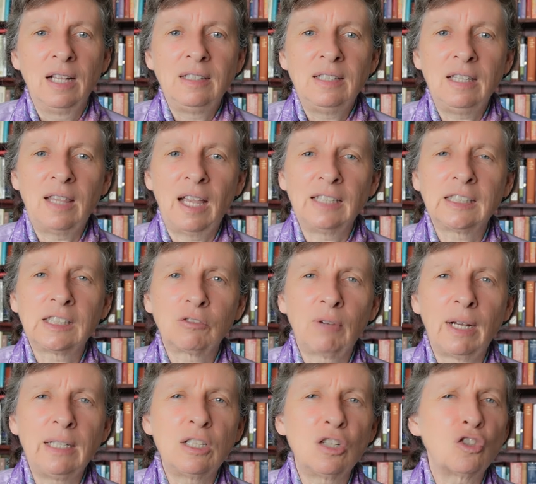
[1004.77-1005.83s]
did they
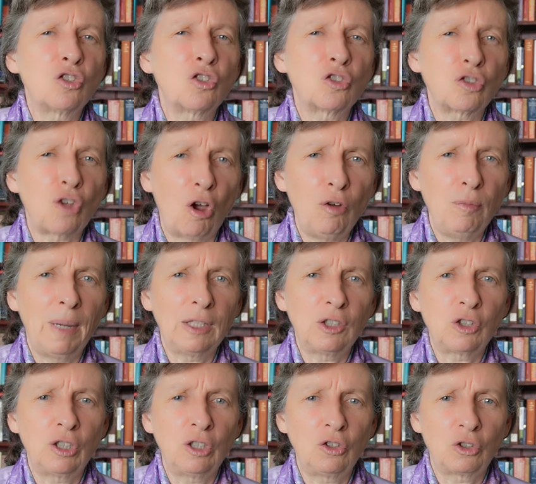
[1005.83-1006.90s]
surrender so
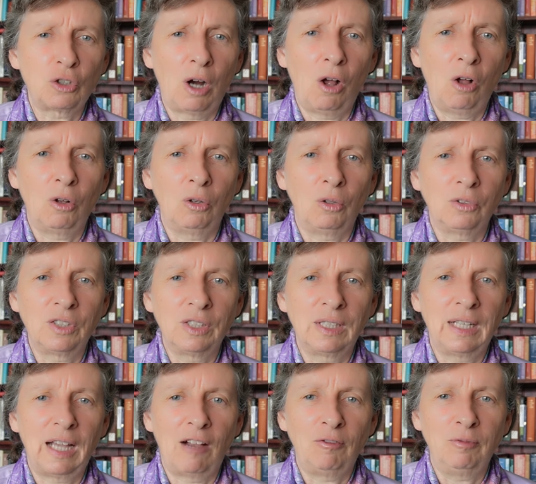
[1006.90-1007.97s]
much control to
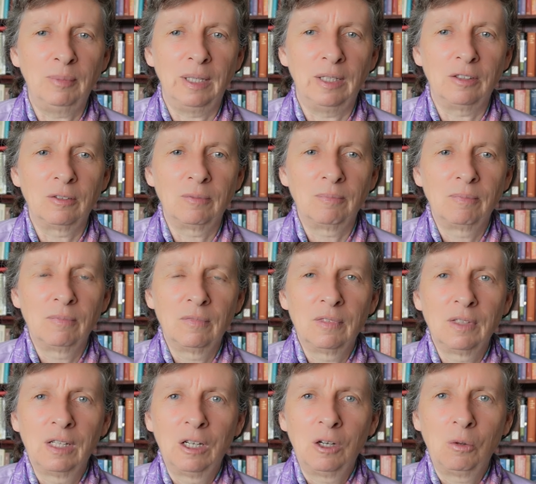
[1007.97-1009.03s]
the government?
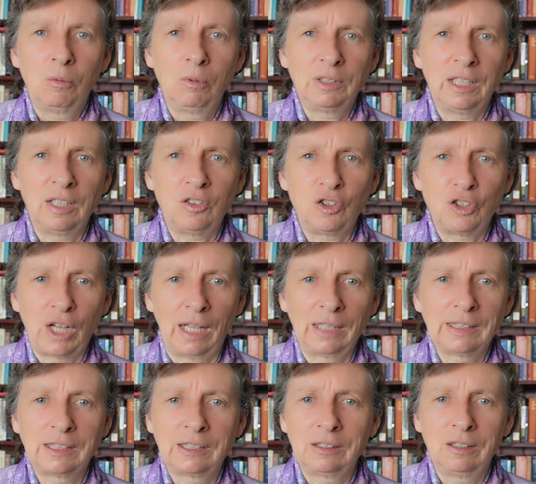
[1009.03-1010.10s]
Was it
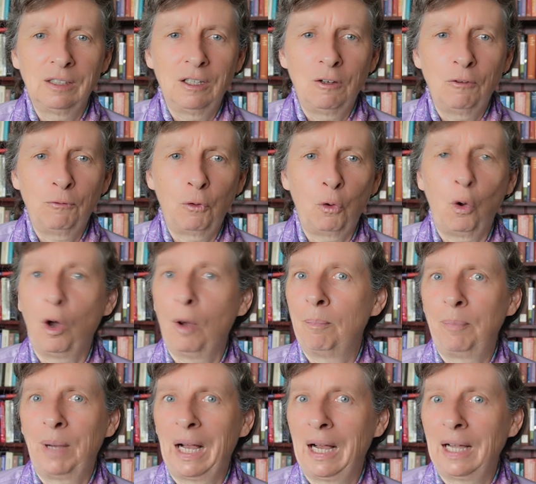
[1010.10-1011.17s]
just for
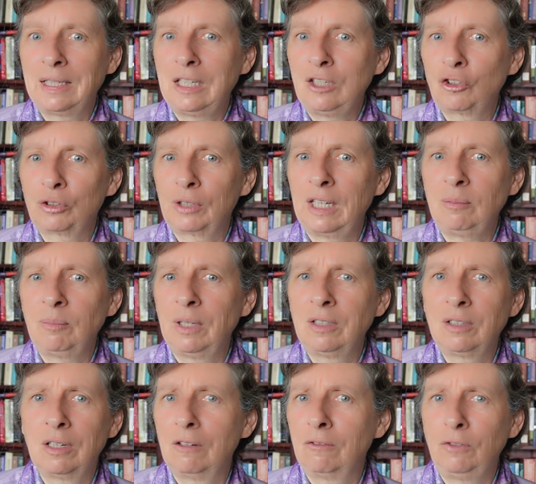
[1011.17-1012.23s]
party
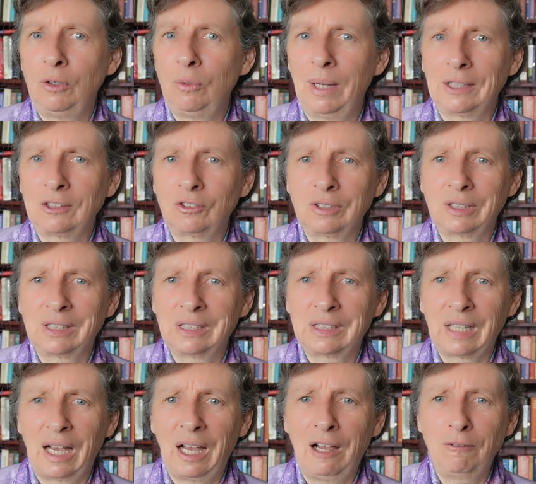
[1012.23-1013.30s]
treatment and a few extra
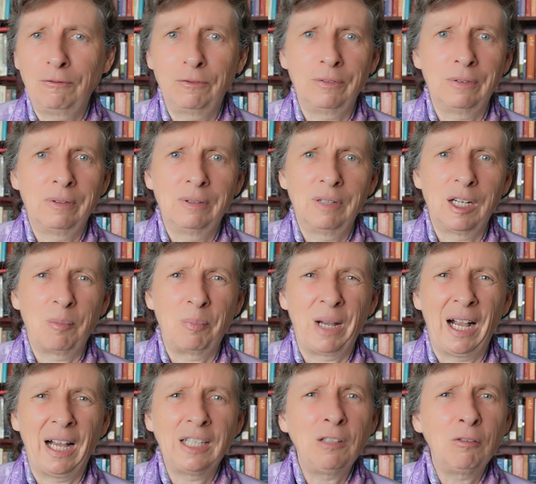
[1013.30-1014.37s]
staff and a
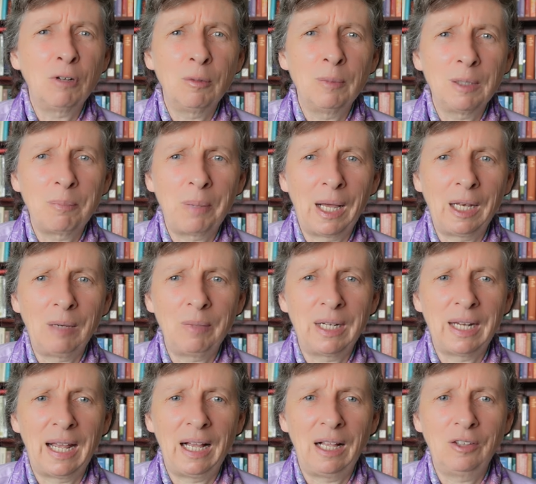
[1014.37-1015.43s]
party room in
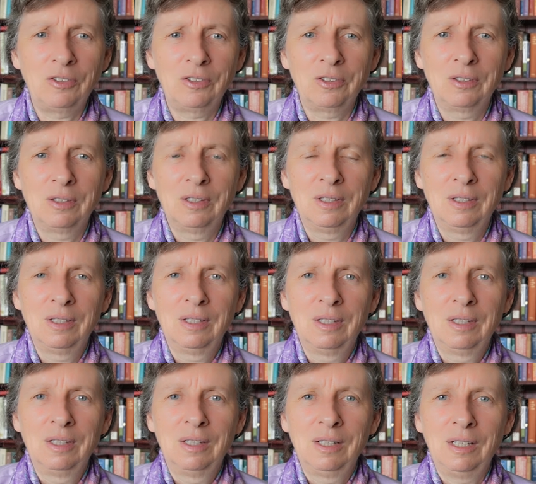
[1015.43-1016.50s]
Parliament House?
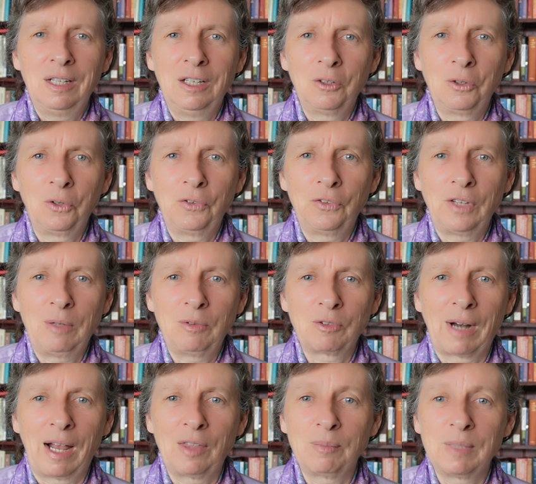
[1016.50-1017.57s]
It all seems
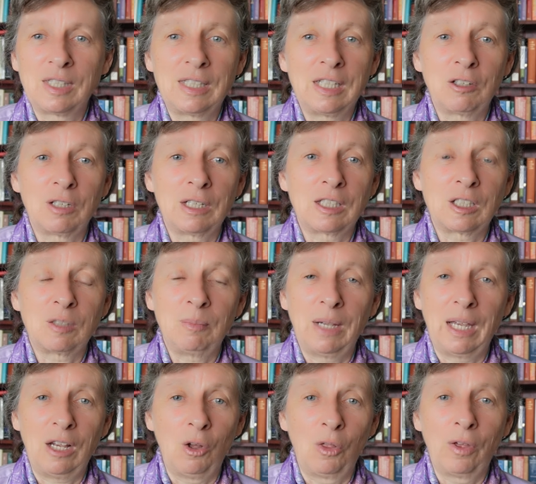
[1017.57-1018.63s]
rather mysterious to
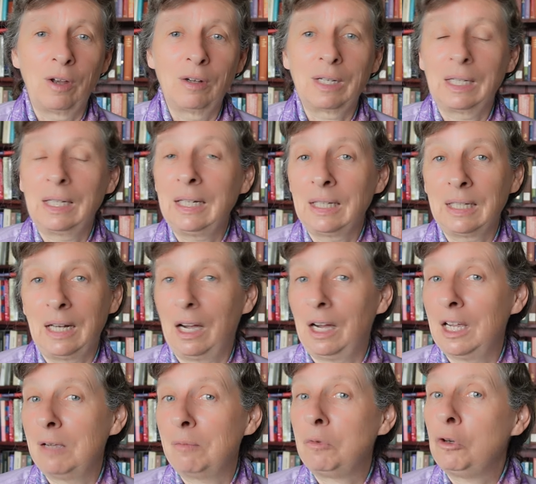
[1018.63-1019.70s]
me, although clearly
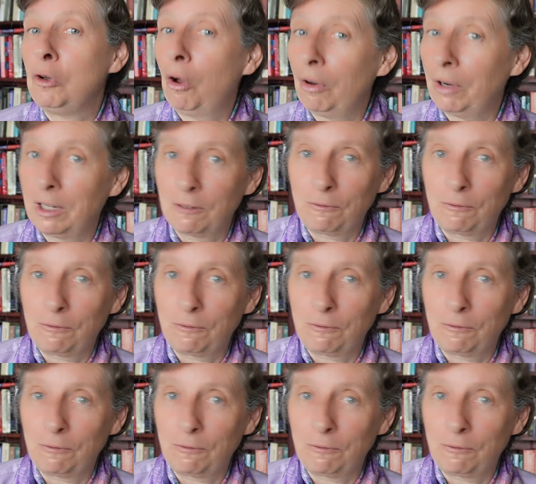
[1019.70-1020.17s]
I am not an